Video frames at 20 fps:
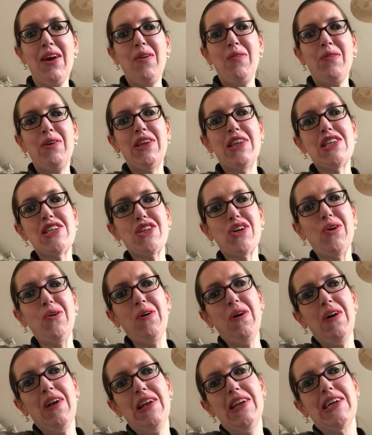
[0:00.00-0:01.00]
With the school
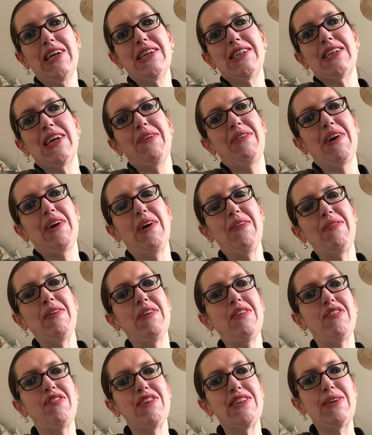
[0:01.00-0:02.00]
holidays coming up
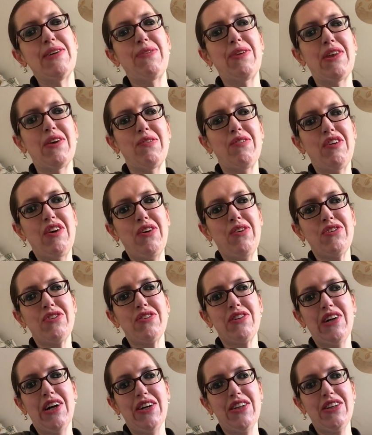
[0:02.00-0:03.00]
and obviously with the rules
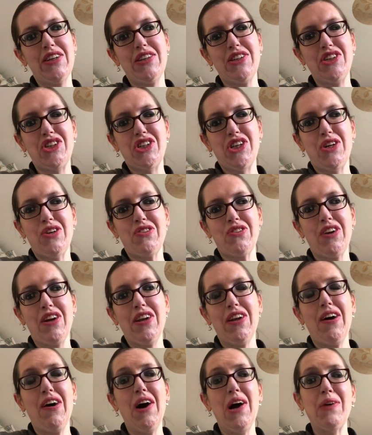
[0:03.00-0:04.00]
regarding the children,
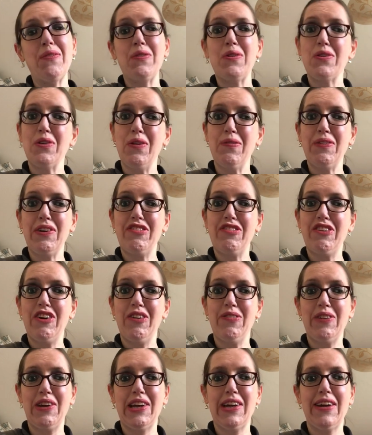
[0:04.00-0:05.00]
I will not be
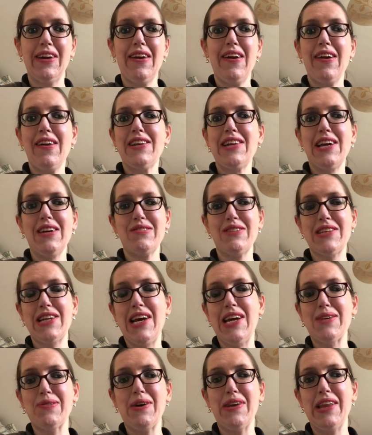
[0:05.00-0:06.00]
filming
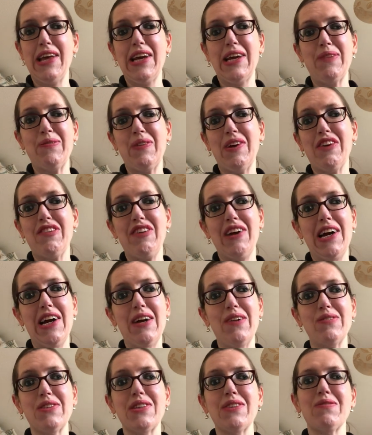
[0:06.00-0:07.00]
downstairs where they can be
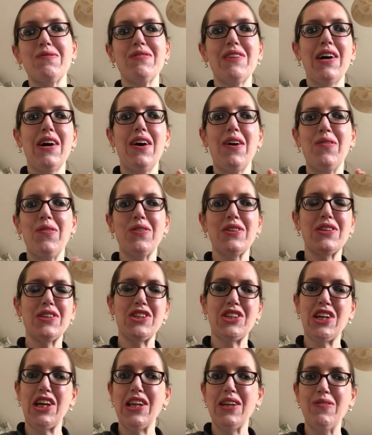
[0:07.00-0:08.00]
around. I want to
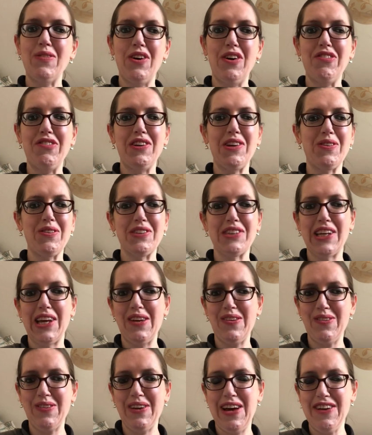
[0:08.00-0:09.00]
shut them off and I want to
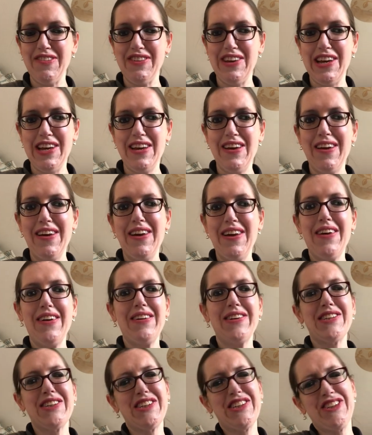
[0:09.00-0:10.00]
keep them out of it.
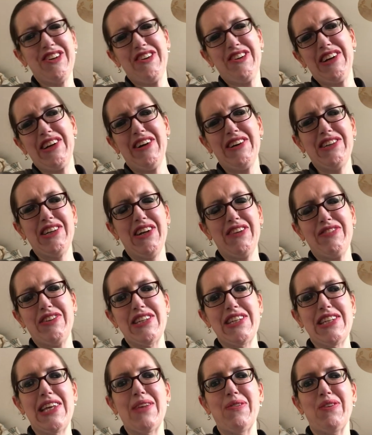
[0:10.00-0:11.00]
So sorry guys, you'll have to
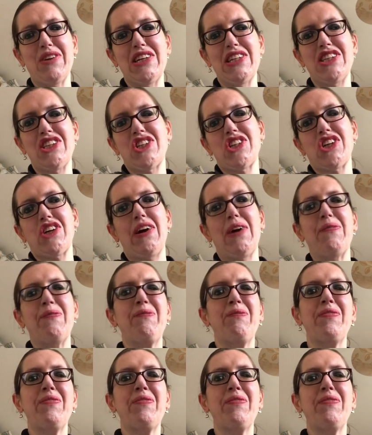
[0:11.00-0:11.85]
see them on Instagram.